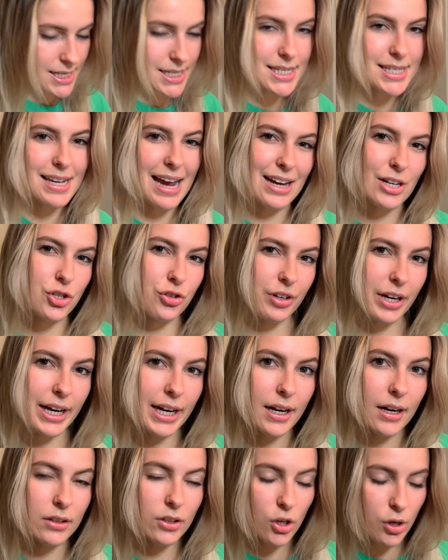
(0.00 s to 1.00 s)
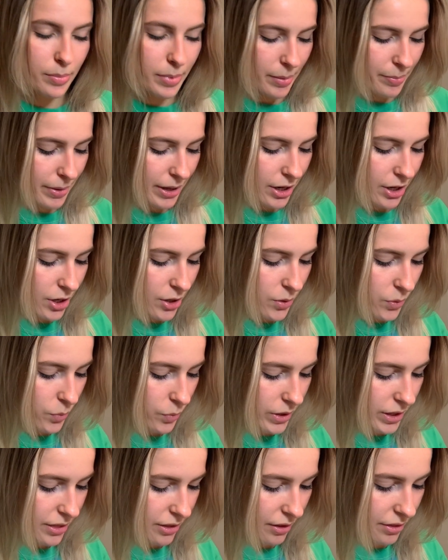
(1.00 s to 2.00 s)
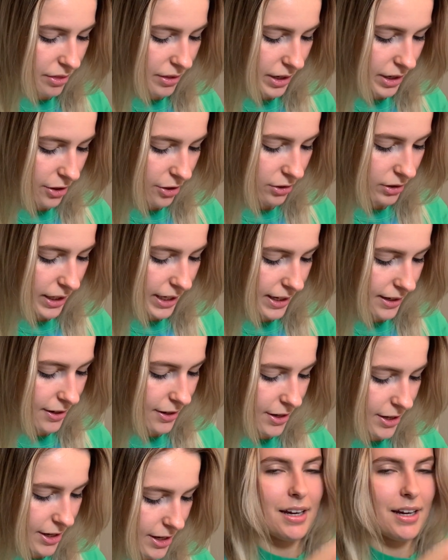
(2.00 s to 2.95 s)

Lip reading: saturate a little bit better with a thicker lightener.